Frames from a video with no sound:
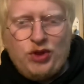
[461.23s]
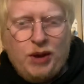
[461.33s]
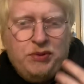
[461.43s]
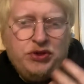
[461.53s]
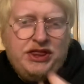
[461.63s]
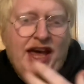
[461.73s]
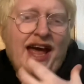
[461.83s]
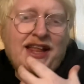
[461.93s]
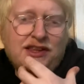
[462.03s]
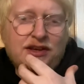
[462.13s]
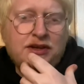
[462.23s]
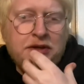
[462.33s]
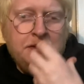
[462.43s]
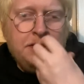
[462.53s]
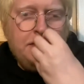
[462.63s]
But then,
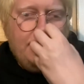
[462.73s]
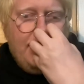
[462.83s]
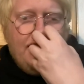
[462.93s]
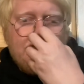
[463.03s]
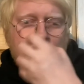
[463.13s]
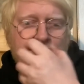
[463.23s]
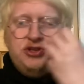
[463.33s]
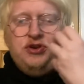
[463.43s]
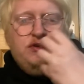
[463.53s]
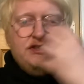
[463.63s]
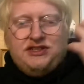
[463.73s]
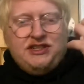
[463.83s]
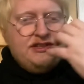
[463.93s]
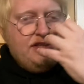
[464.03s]
as soon as it